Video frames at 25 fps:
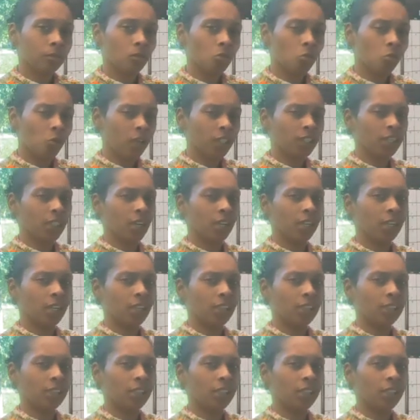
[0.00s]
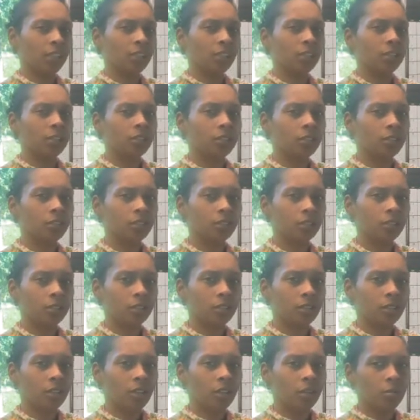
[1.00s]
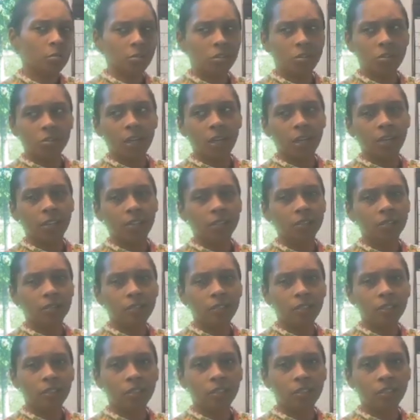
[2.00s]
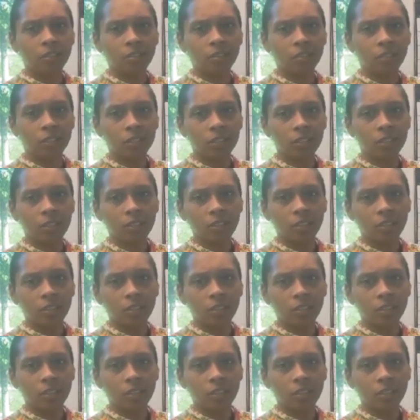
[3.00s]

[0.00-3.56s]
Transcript: Watch how that change. But you got to surrender to it.